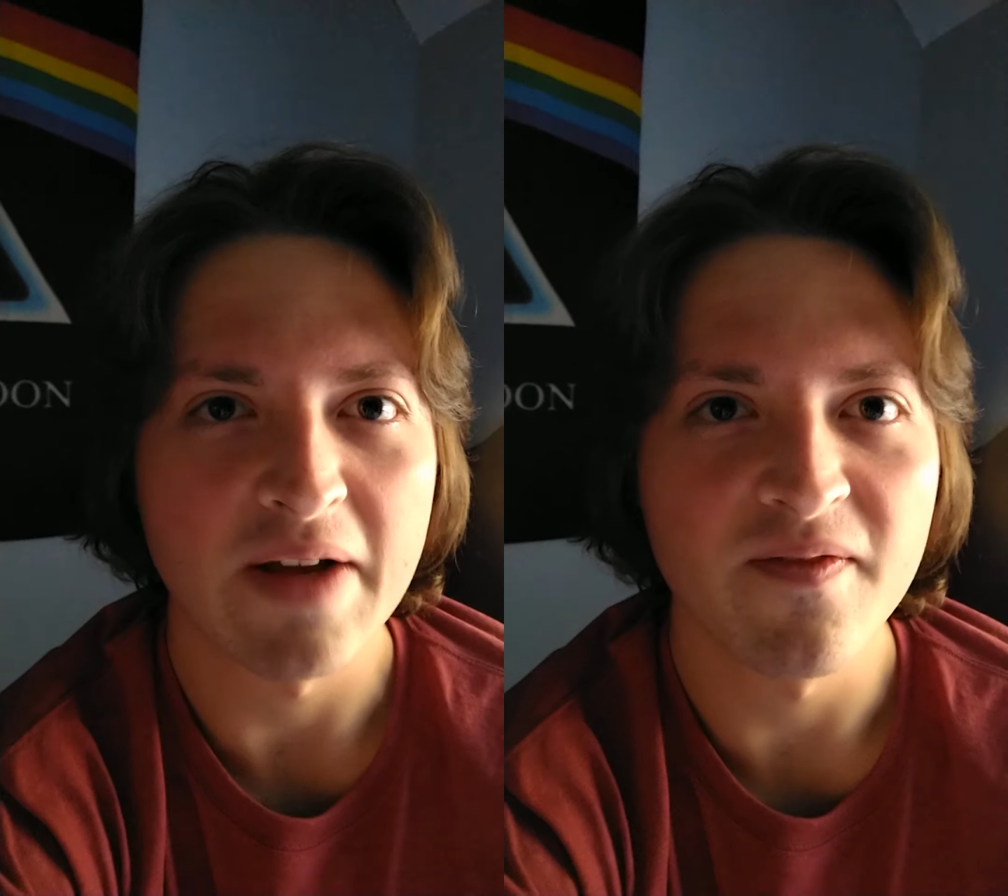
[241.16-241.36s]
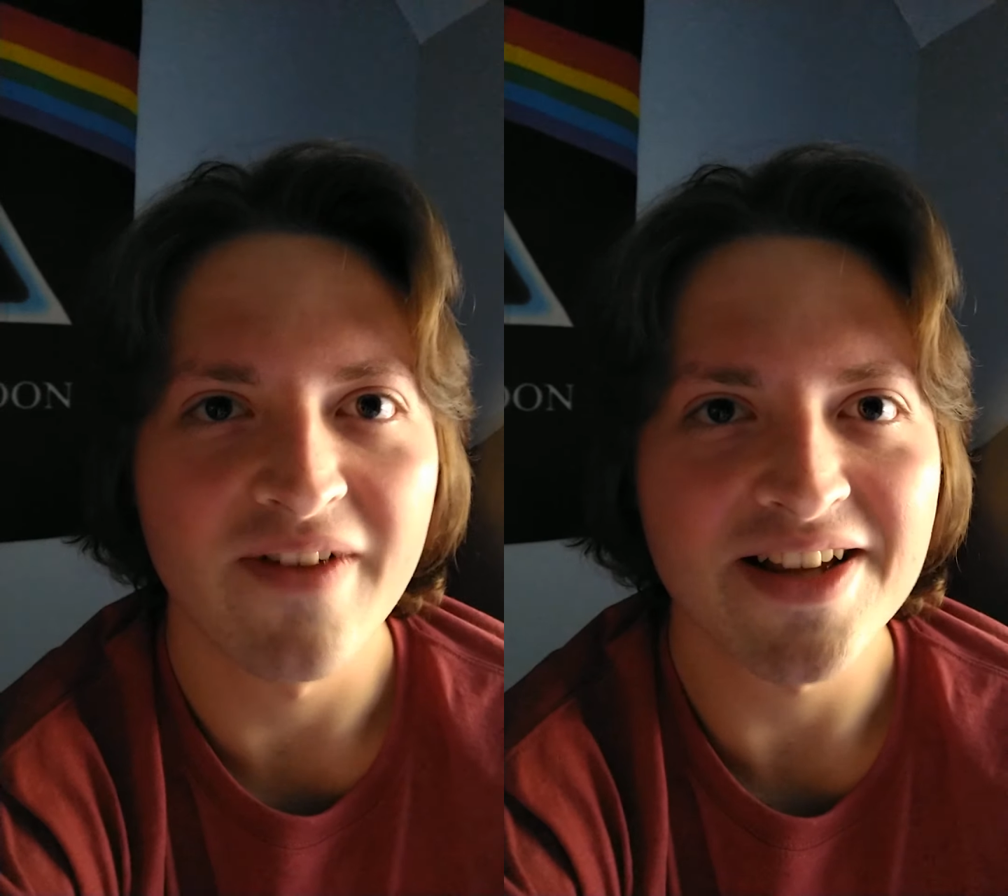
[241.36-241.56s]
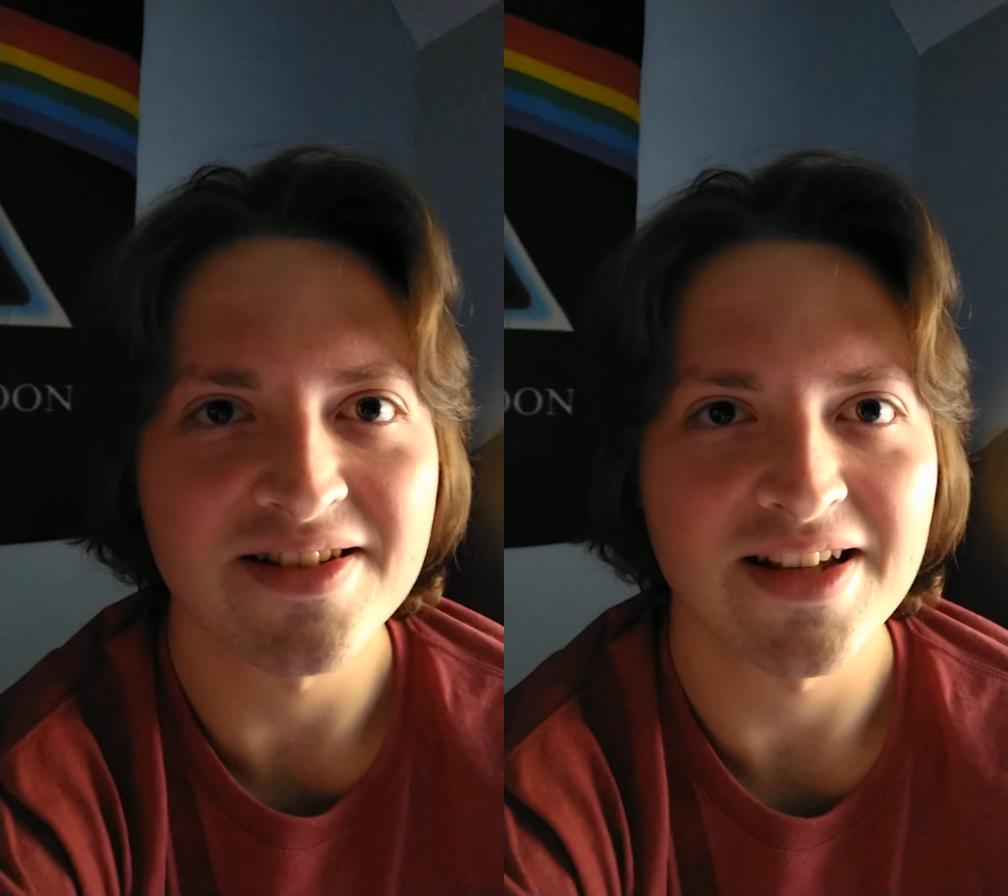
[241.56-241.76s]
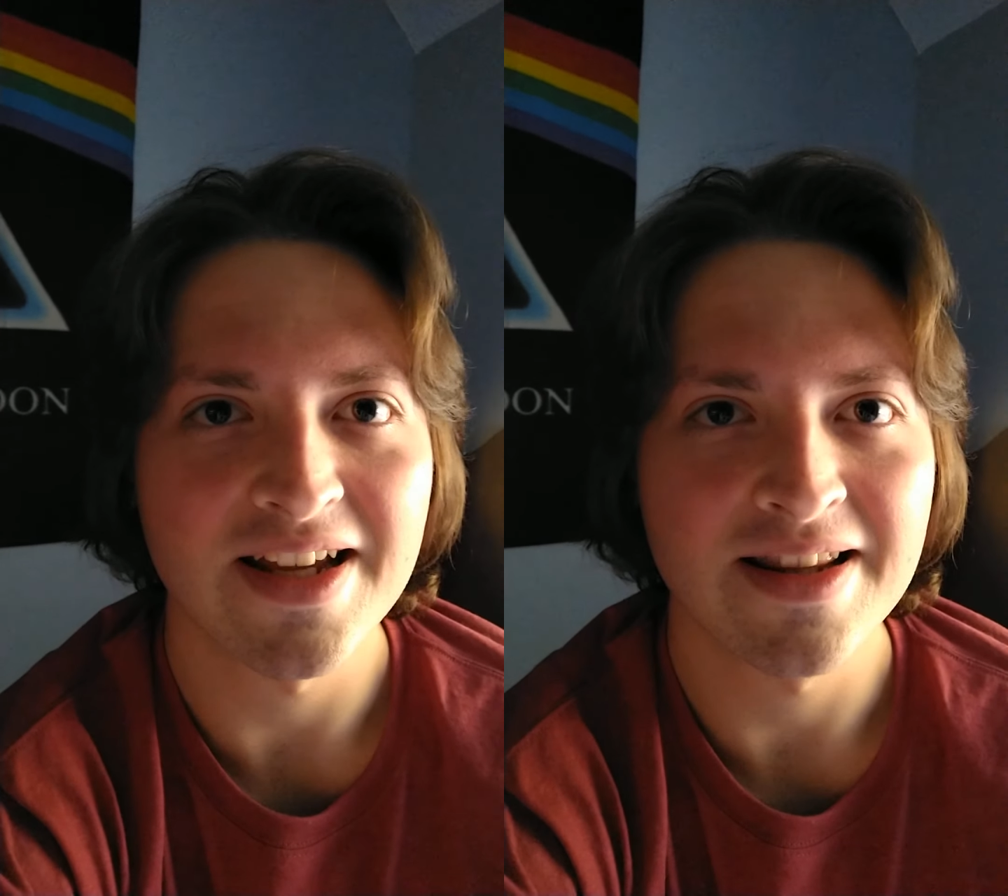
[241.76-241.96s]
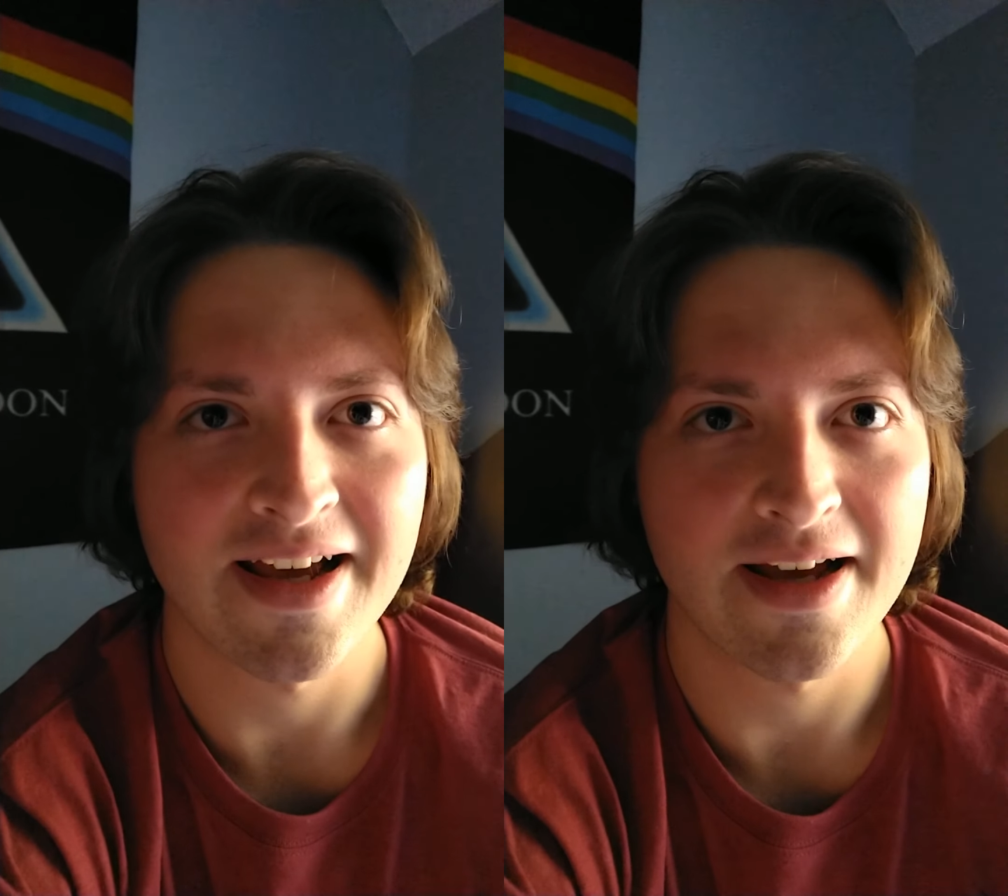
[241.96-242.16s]
Invest
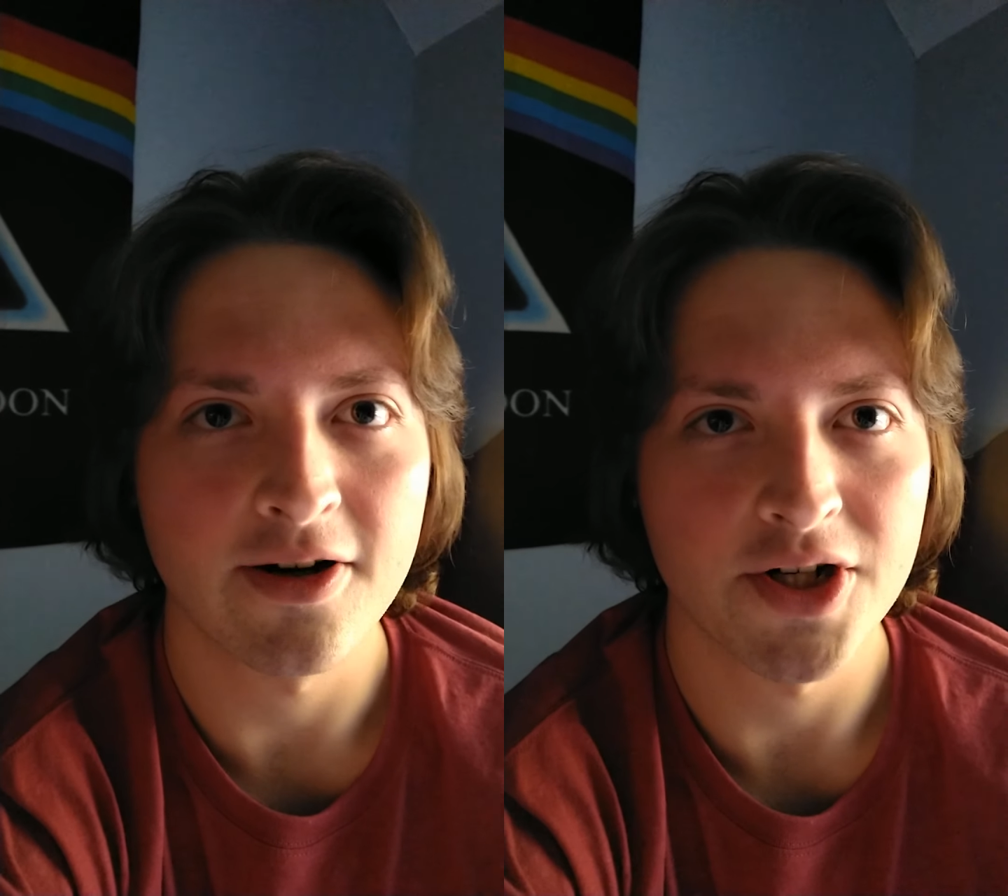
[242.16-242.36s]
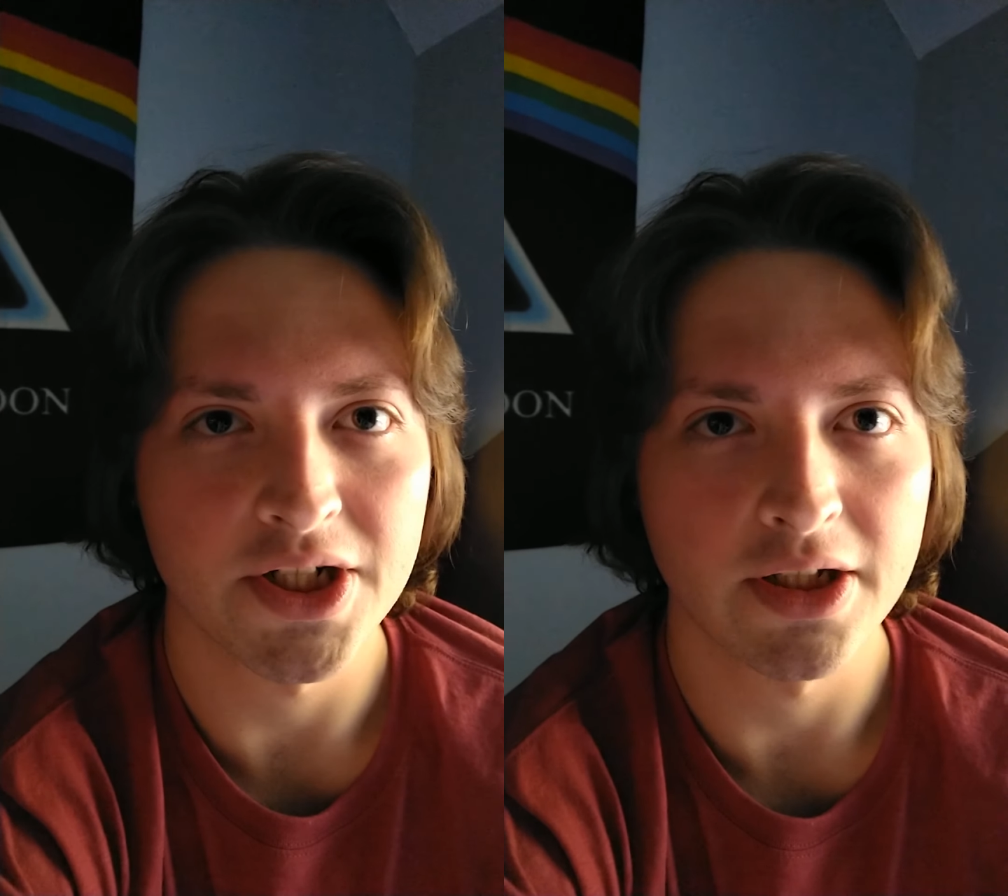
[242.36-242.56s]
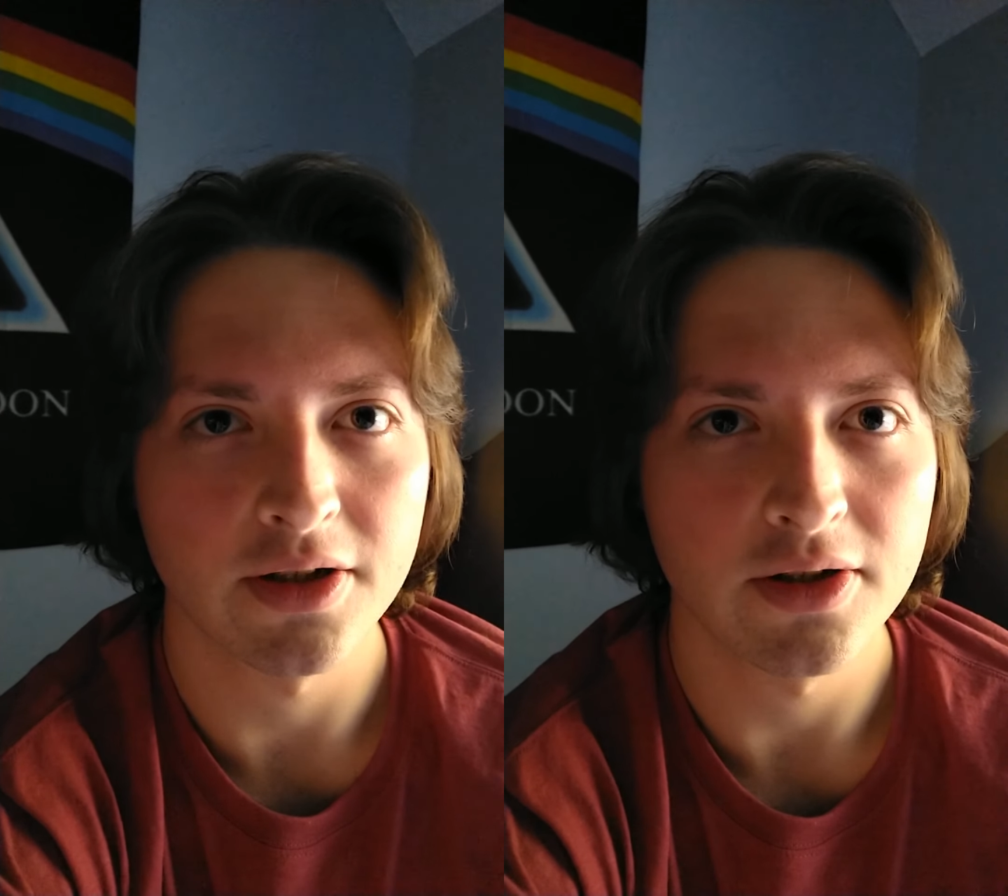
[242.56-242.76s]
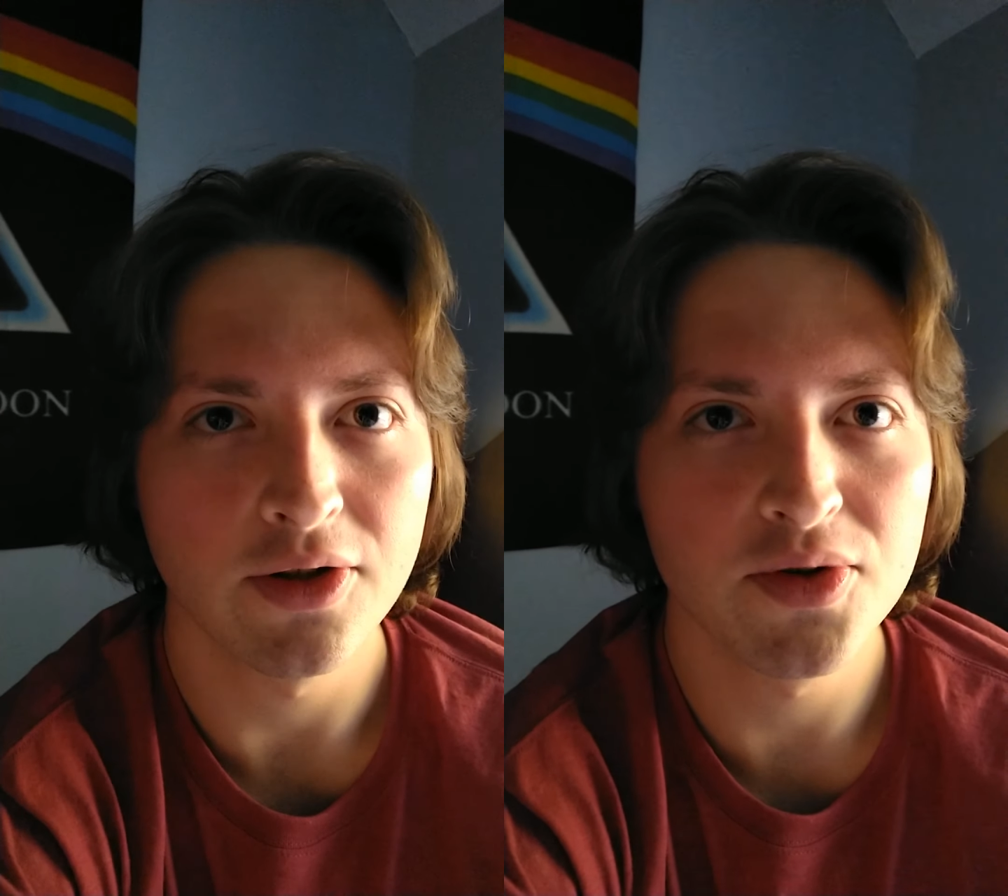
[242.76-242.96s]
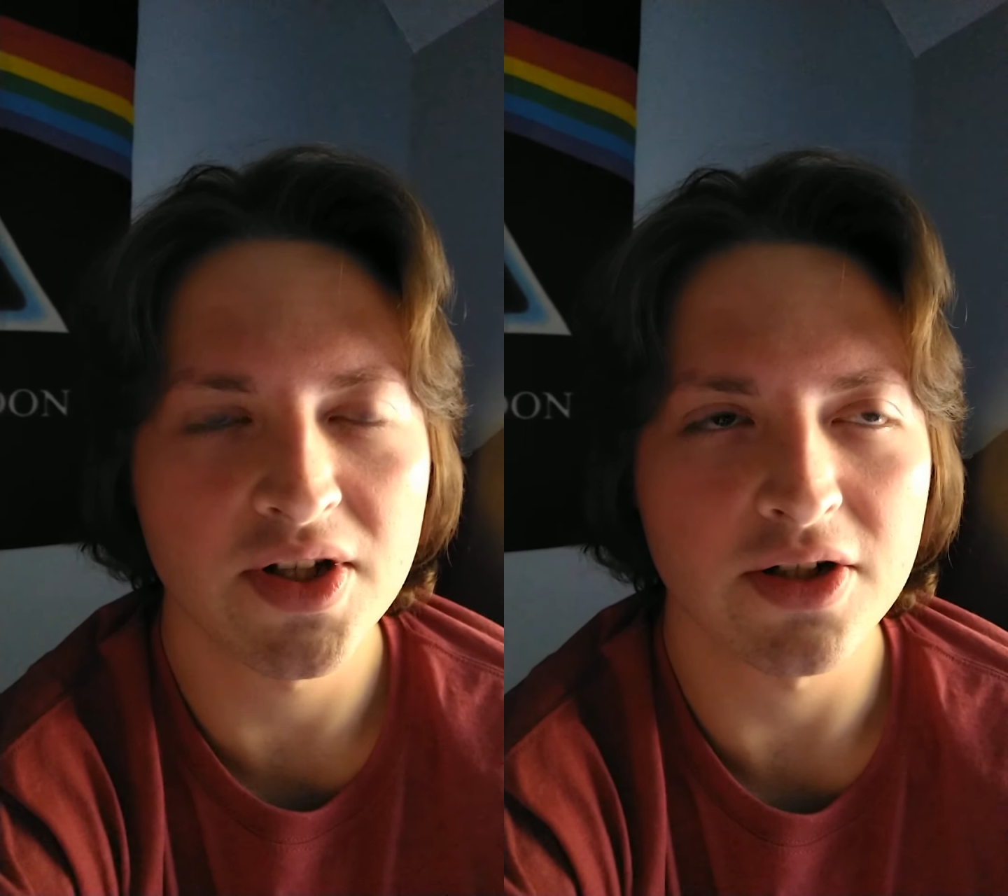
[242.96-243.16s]
in that energy.
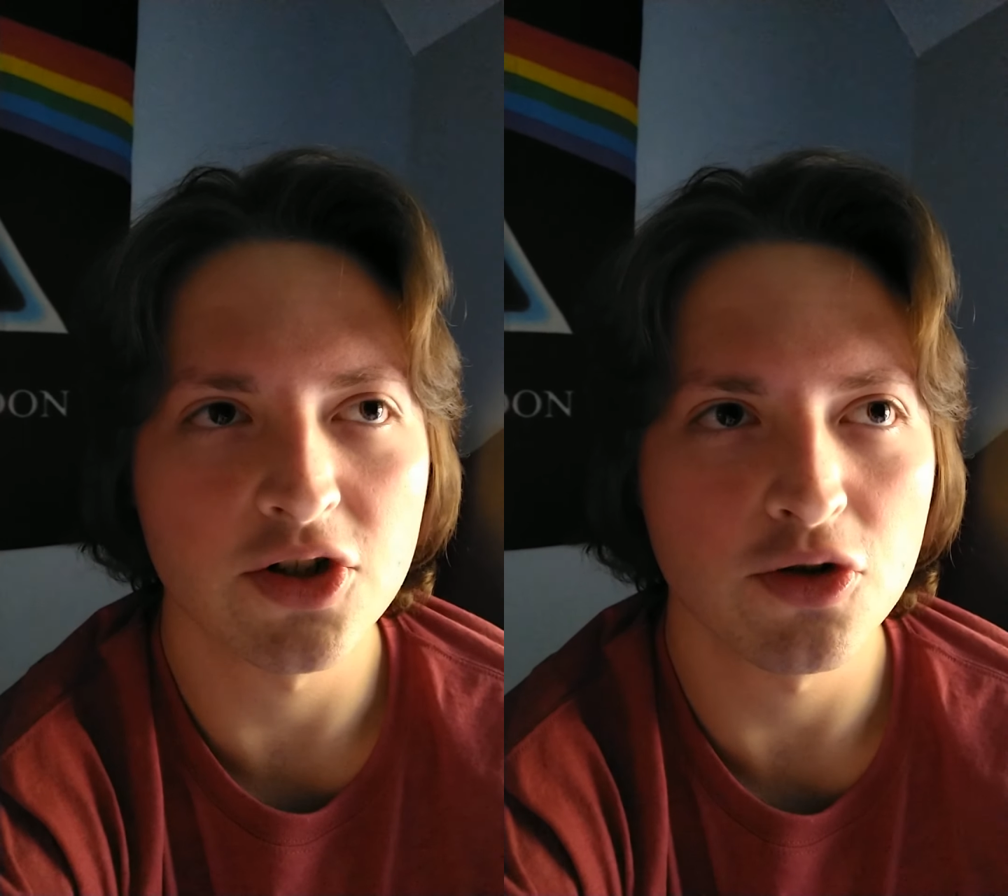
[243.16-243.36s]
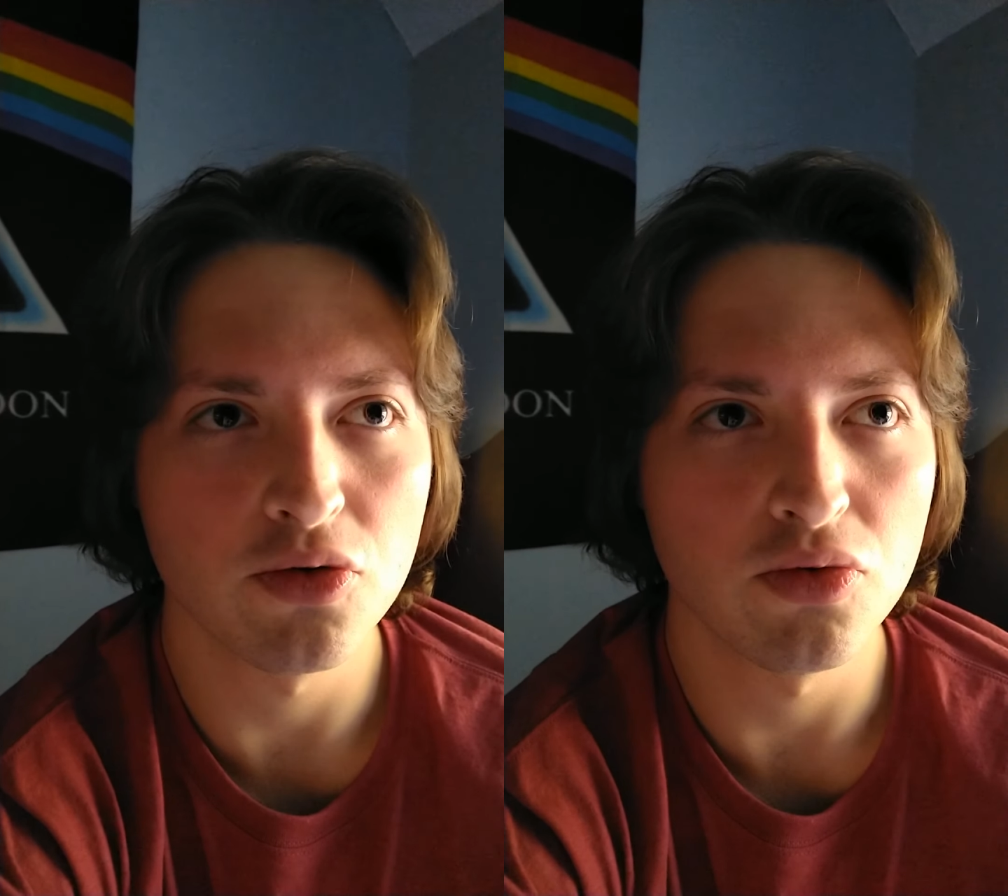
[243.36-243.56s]
Use it